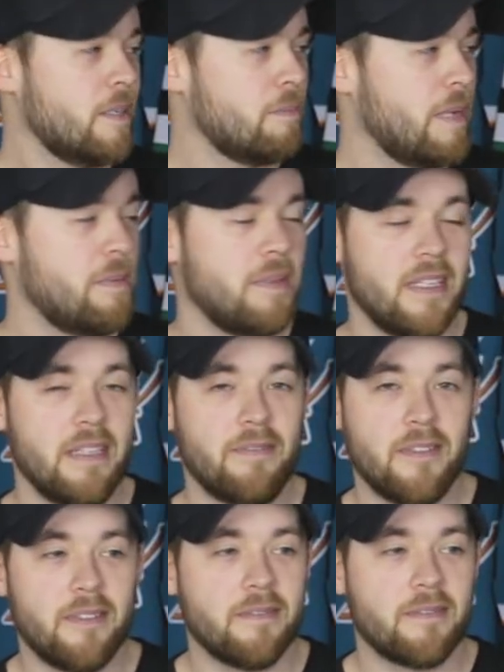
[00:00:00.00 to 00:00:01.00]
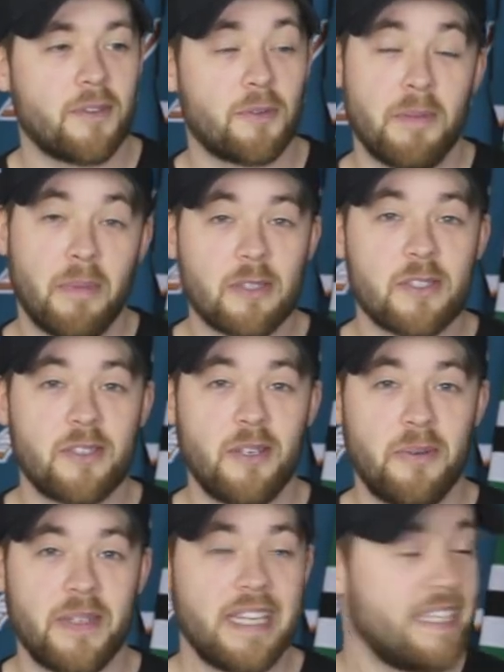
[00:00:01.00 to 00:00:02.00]
maybe even 3 months ago
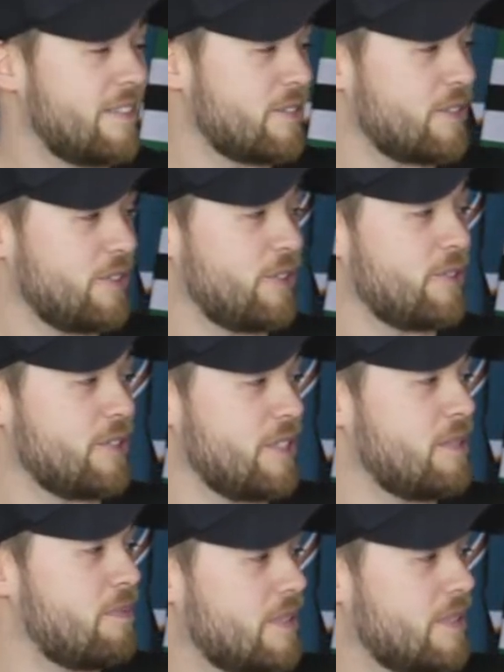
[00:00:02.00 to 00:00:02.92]
when they announced the jerseys,